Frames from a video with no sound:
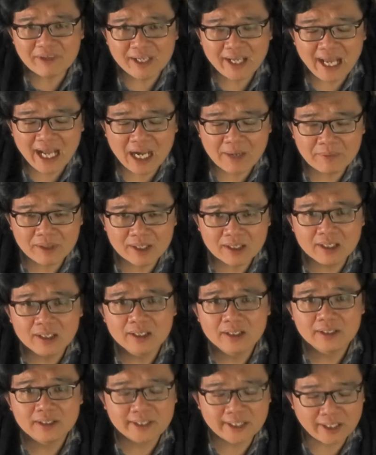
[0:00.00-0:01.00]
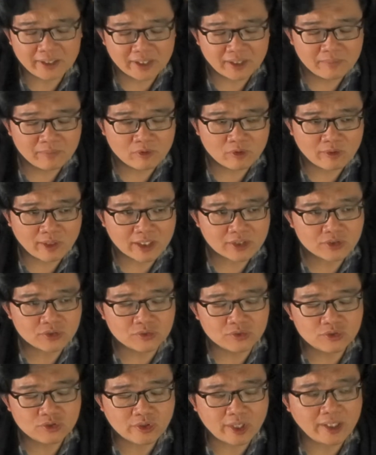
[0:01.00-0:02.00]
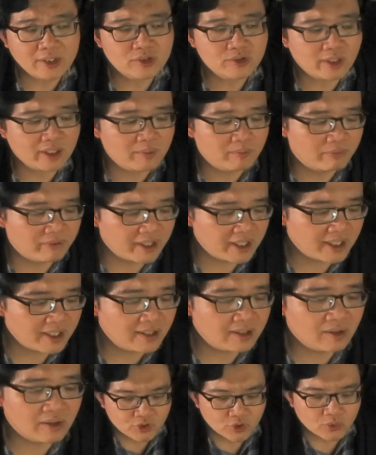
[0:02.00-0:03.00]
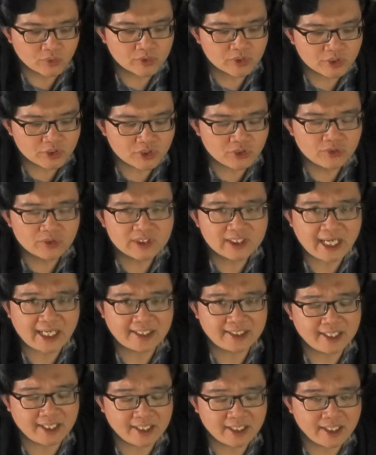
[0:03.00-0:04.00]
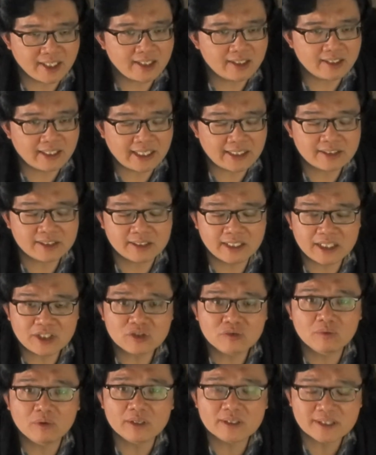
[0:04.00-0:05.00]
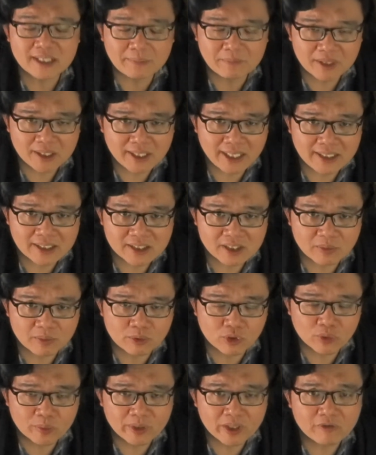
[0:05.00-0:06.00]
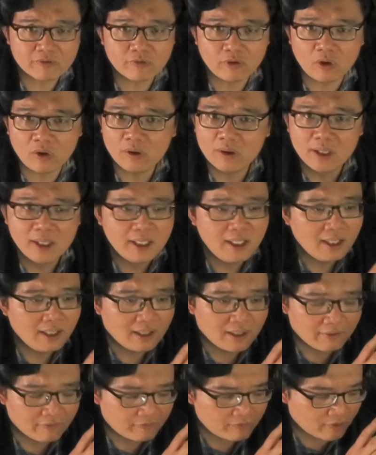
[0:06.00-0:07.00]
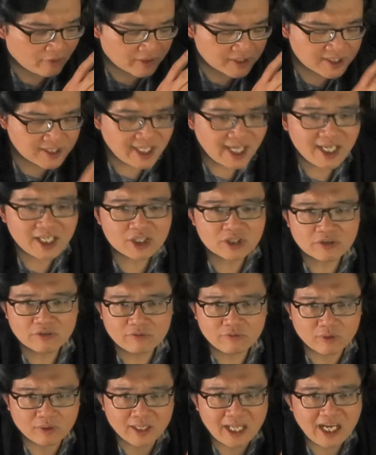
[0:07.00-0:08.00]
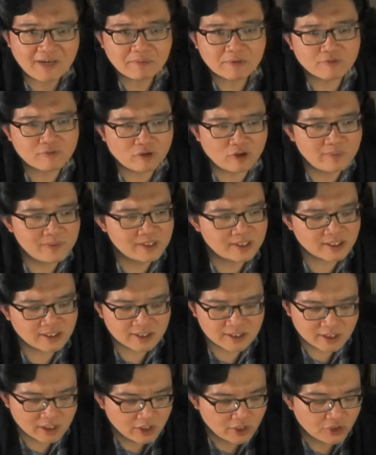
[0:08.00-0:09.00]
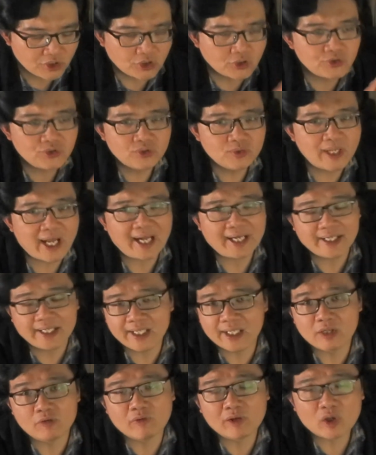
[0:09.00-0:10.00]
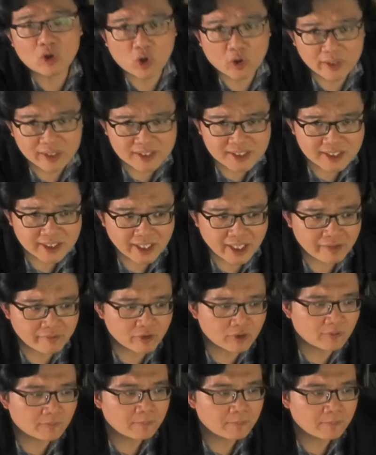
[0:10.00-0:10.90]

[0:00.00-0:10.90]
that habit. Tell them, all right, to try and break it. Don't use that technique. That's something that's appropriate for the stage, for live performances. Don't do that in a recording scenario.